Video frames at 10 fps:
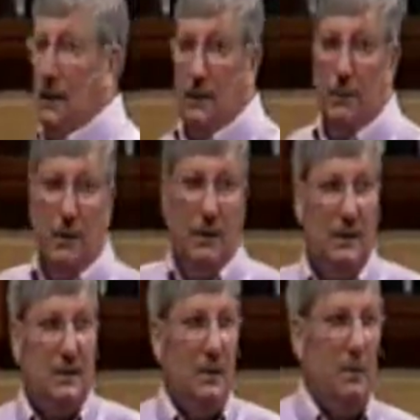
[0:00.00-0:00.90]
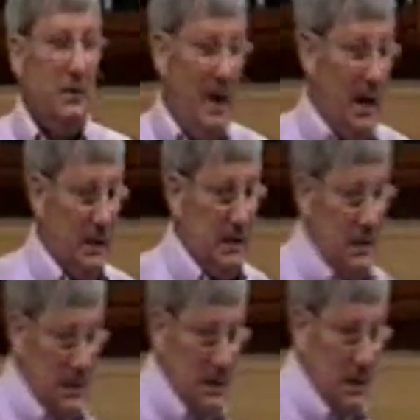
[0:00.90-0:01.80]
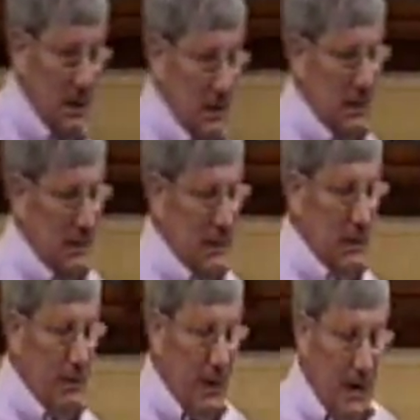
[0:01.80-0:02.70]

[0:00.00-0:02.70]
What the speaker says: it will, in some respects. And it takes a little bit of